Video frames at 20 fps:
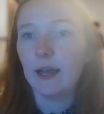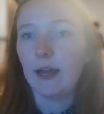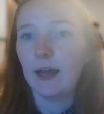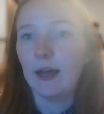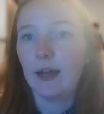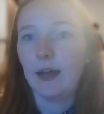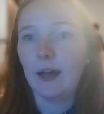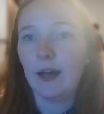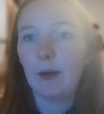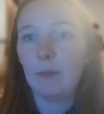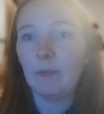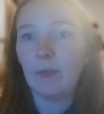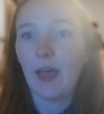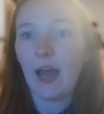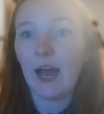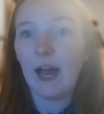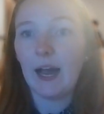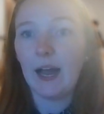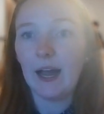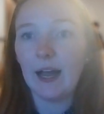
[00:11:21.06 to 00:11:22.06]

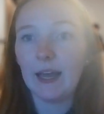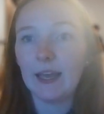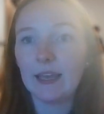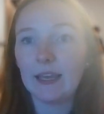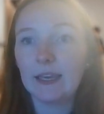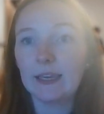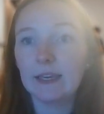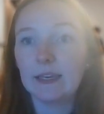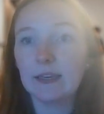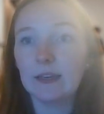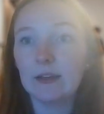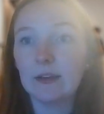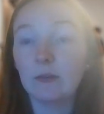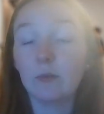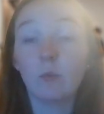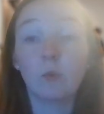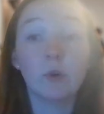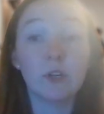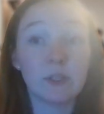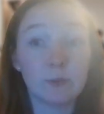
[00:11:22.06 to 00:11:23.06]
I
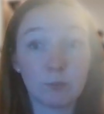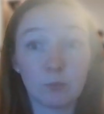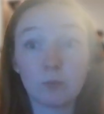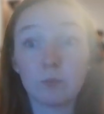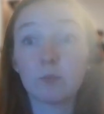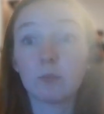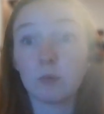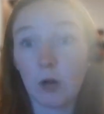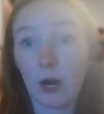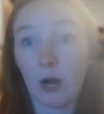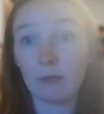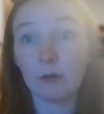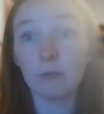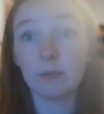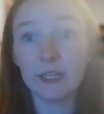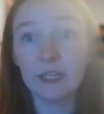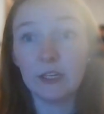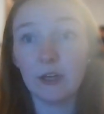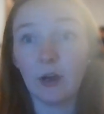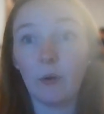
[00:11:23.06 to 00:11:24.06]
was
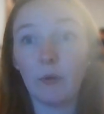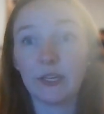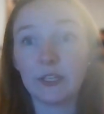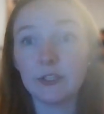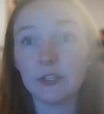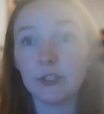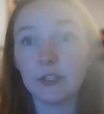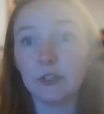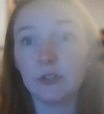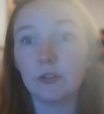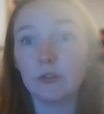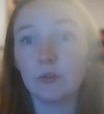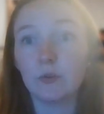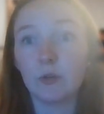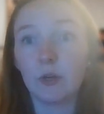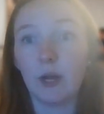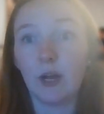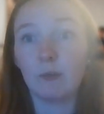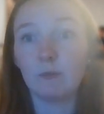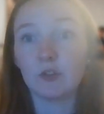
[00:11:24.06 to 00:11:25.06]
probably going
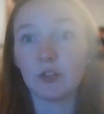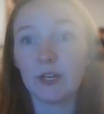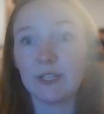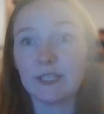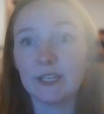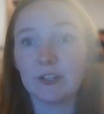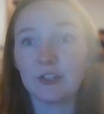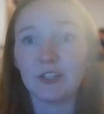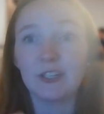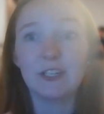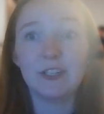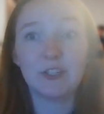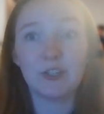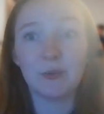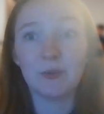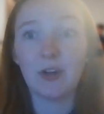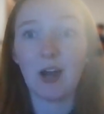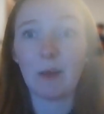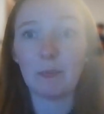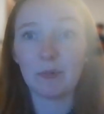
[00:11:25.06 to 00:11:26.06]
to transition
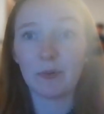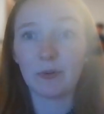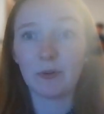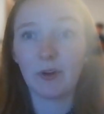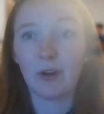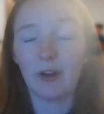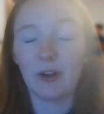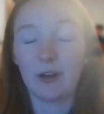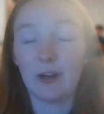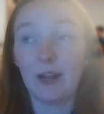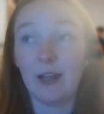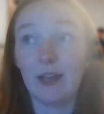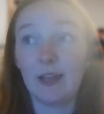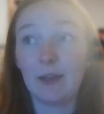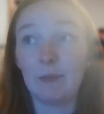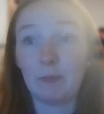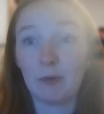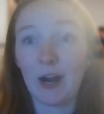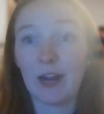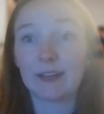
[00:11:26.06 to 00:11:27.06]
into or
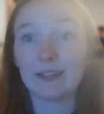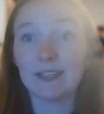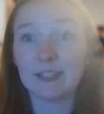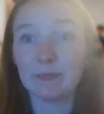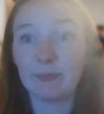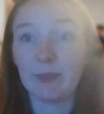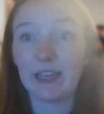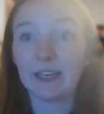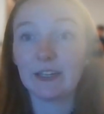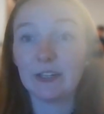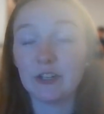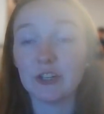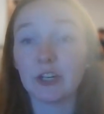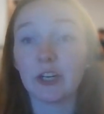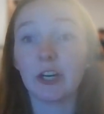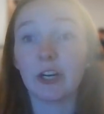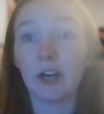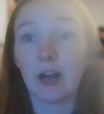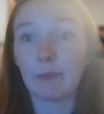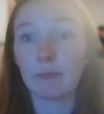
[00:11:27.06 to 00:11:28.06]
a practice
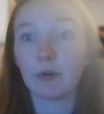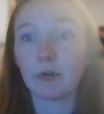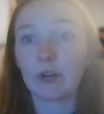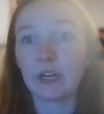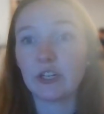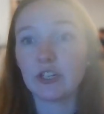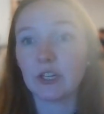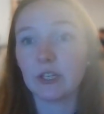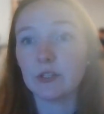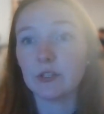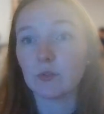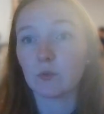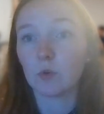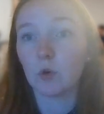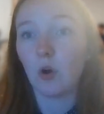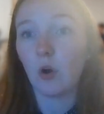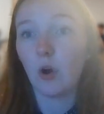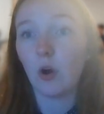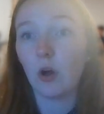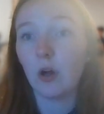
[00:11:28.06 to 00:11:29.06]
manager operations
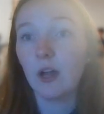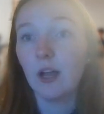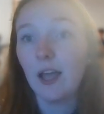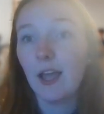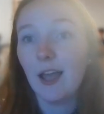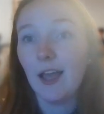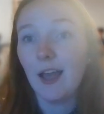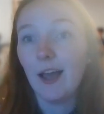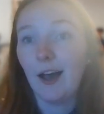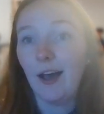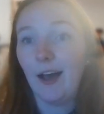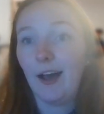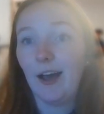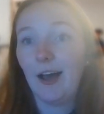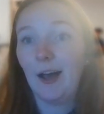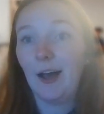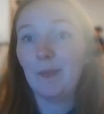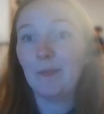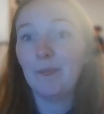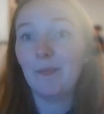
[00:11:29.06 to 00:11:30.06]
role.
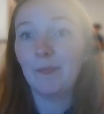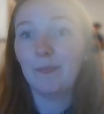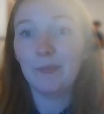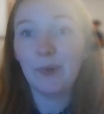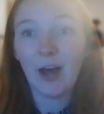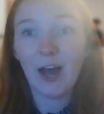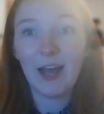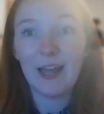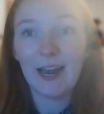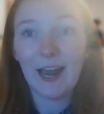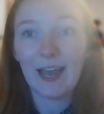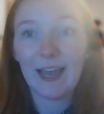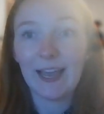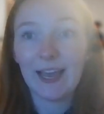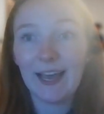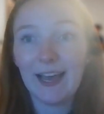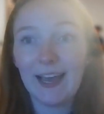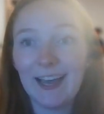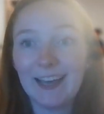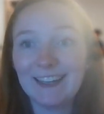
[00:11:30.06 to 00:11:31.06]
But I
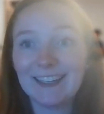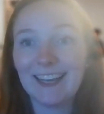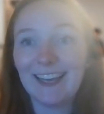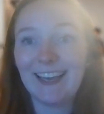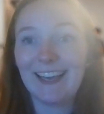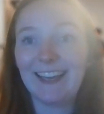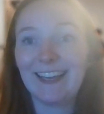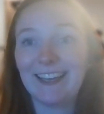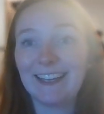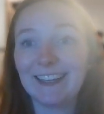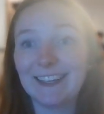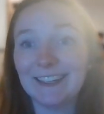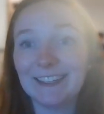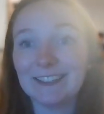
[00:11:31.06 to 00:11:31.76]
had a